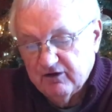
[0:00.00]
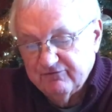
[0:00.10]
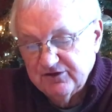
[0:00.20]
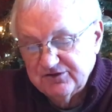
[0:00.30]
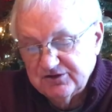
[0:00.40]
of our
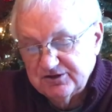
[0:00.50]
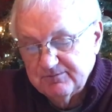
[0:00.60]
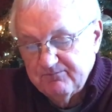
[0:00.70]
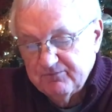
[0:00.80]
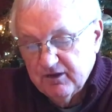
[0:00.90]
visits.
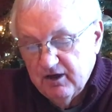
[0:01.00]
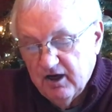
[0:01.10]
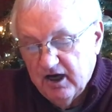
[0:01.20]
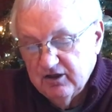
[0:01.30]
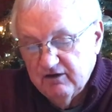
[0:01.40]

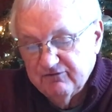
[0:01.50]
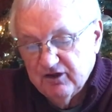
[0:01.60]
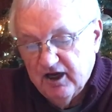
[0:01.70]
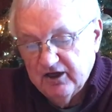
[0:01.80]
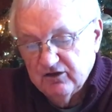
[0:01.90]
I loved
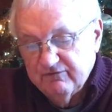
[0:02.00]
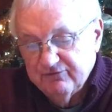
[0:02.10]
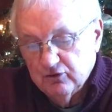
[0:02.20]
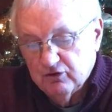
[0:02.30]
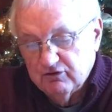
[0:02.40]
lying on the
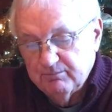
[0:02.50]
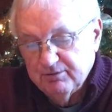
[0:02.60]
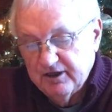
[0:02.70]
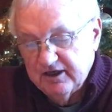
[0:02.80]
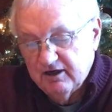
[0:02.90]
floor and
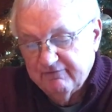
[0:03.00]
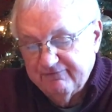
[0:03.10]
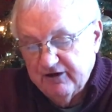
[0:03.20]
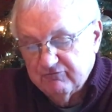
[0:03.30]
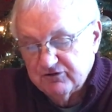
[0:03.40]
playing our
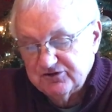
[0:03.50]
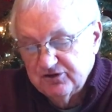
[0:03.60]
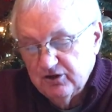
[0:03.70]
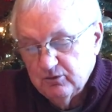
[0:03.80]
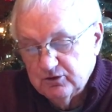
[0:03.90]
favorites,
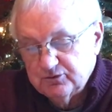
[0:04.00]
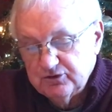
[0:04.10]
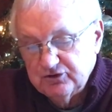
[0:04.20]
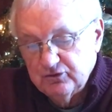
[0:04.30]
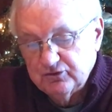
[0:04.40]
which
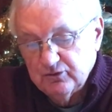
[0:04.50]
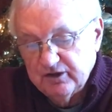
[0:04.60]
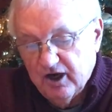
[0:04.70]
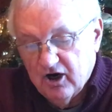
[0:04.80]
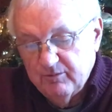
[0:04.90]
was
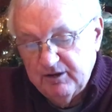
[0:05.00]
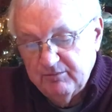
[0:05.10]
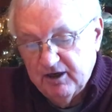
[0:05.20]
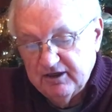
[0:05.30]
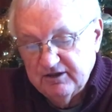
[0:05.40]
usually army
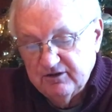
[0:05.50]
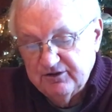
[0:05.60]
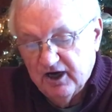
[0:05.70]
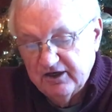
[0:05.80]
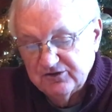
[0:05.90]
men and
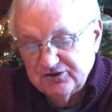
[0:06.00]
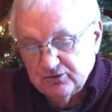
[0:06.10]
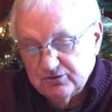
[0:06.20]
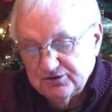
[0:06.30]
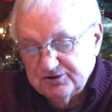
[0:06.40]

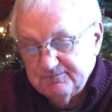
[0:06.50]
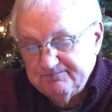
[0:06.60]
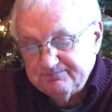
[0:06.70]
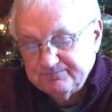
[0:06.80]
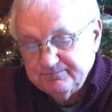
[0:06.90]
dinosaurs.
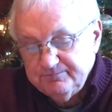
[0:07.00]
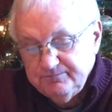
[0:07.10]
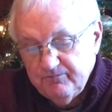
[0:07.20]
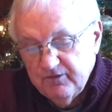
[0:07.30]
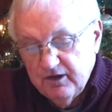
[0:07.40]

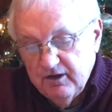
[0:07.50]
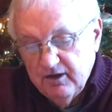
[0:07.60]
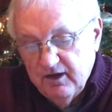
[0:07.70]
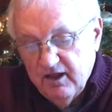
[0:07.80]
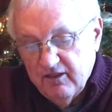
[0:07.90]

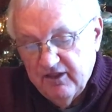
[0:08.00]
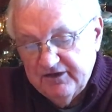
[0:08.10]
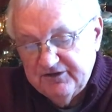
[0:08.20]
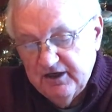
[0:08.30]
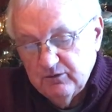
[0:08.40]

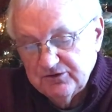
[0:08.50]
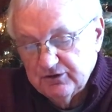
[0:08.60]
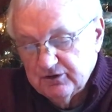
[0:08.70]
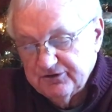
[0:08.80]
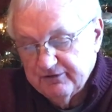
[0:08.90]
That day was a
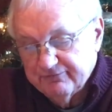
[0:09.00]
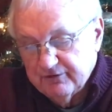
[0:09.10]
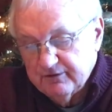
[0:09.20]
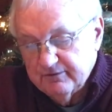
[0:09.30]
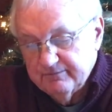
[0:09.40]
little different.